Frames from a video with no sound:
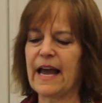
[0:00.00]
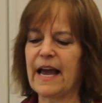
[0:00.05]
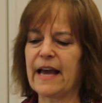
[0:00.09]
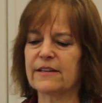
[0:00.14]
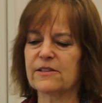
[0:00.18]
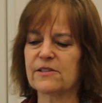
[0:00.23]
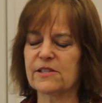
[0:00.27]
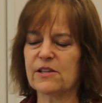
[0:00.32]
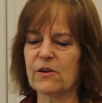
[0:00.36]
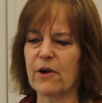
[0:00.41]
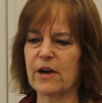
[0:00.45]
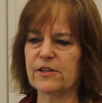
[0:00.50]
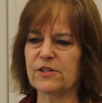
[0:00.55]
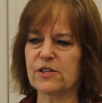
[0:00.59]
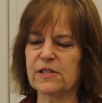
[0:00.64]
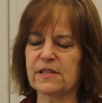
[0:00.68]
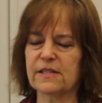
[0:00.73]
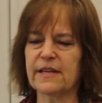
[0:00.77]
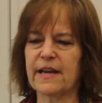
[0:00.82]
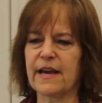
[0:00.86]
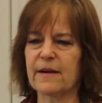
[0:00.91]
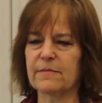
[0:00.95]
And so I
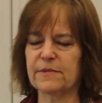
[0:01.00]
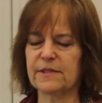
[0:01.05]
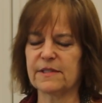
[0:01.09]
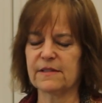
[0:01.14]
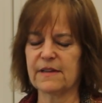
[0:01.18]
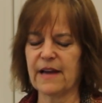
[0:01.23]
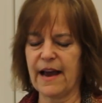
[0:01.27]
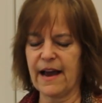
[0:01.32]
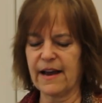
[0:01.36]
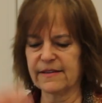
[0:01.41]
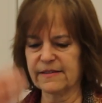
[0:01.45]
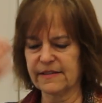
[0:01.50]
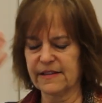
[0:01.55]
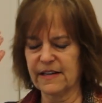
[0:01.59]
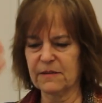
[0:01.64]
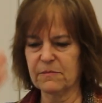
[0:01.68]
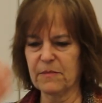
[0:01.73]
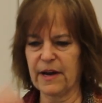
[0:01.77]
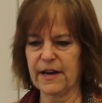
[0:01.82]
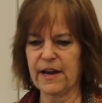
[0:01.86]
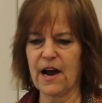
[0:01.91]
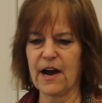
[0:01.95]
just kept
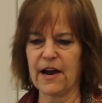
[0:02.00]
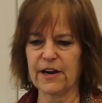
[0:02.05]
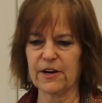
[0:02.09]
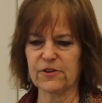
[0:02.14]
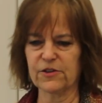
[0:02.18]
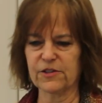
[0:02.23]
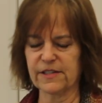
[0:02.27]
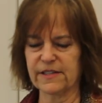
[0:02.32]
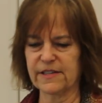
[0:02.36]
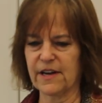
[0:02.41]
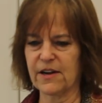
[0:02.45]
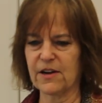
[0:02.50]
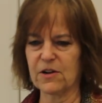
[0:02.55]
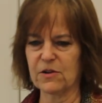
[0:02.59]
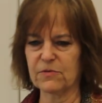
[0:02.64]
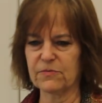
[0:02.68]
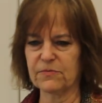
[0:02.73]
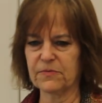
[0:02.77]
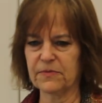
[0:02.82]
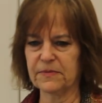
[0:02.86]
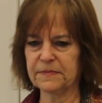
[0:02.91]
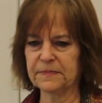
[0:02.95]
asking my higher
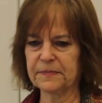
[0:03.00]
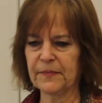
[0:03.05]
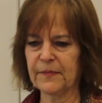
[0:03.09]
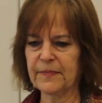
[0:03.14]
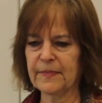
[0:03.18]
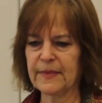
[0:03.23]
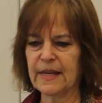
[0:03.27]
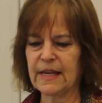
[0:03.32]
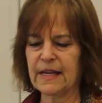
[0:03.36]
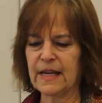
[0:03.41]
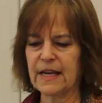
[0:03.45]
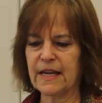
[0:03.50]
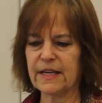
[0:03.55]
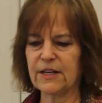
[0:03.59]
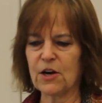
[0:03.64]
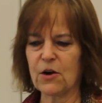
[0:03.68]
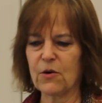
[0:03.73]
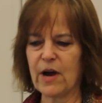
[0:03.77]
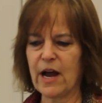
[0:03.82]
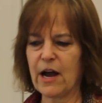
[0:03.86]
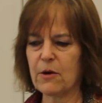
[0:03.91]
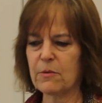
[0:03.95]
self,
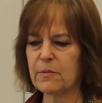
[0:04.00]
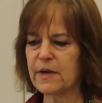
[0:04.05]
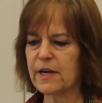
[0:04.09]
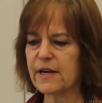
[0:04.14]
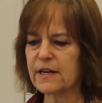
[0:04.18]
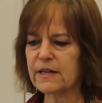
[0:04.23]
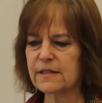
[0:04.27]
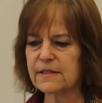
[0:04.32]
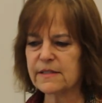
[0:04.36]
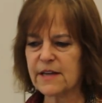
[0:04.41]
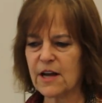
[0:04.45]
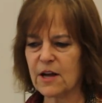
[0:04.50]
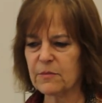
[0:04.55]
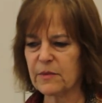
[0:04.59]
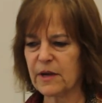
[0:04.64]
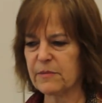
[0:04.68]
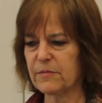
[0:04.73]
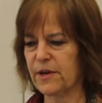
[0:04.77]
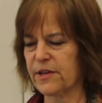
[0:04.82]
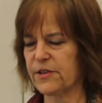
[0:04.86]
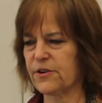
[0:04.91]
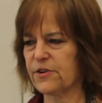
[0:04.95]
how am I going to tell my
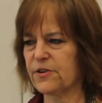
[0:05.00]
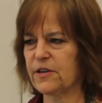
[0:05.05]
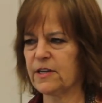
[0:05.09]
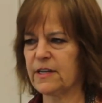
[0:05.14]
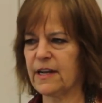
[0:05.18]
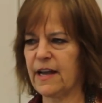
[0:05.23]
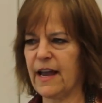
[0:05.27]
mother?